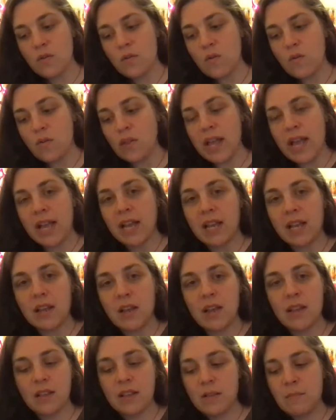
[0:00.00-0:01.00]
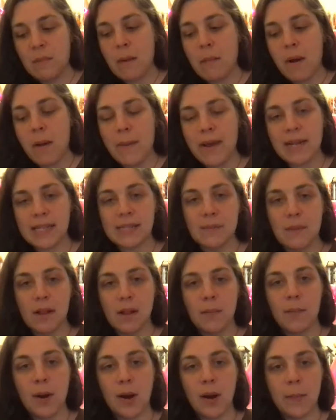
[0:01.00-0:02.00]
like, my mom had a small
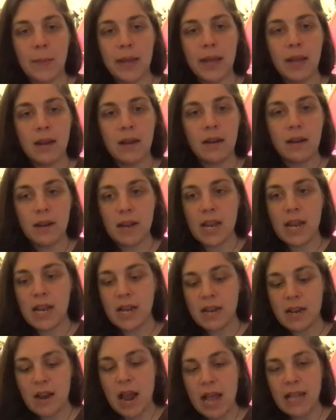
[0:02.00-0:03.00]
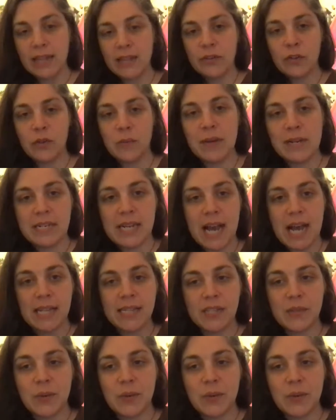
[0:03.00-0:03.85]
apartment and I lived with my dad.